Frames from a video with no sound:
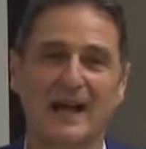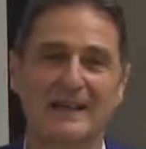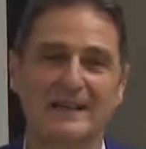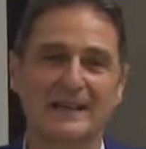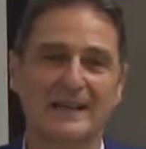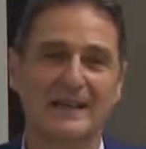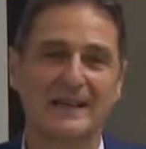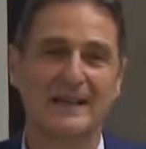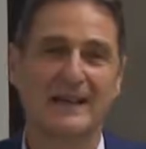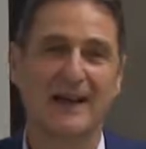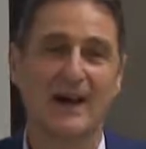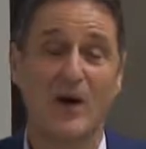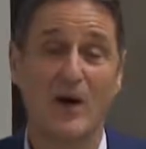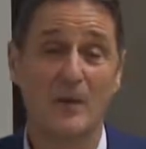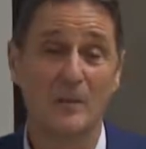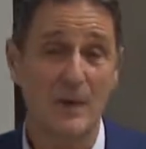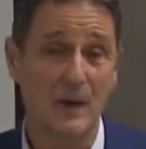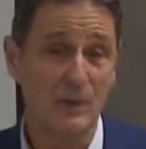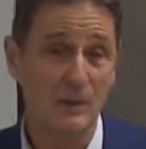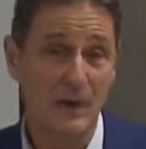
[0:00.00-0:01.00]
idea.
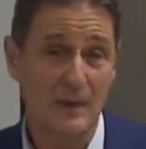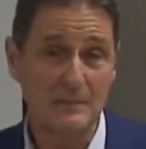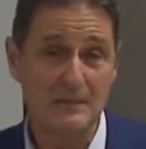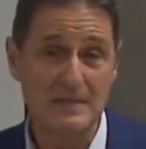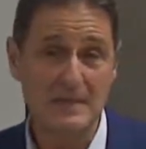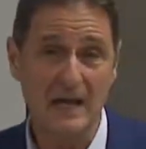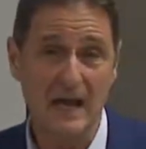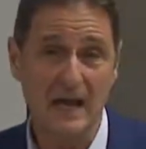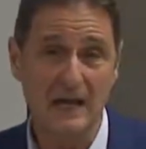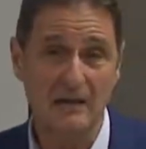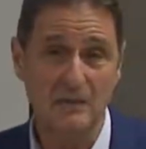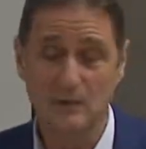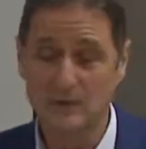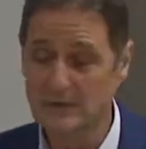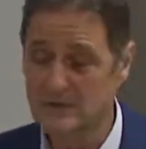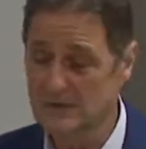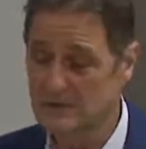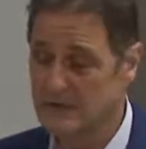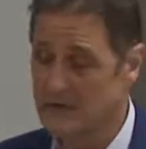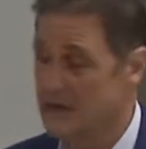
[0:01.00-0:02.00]
On my website, which is